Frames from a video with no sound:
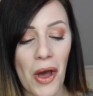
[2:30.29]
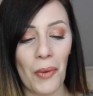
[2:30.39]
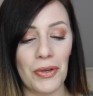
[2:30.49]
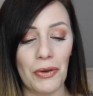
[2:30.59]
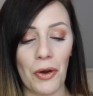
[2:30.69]

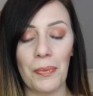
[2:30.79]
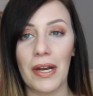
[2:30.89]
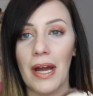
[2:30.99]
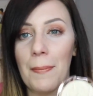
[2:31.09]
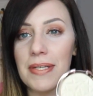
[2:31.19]
When you open
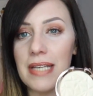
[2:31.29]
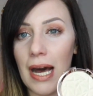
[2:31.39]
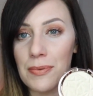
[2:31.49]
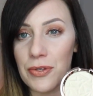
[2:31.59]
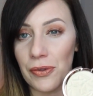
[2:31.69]
it up, it's
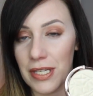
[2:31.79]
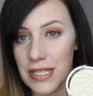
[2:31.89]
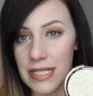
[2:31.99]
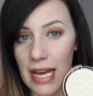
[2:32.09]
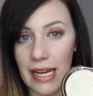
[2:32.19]
absolutely
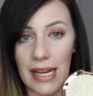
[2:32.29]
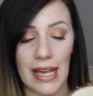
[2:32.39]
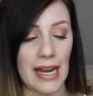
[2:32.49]
stunning.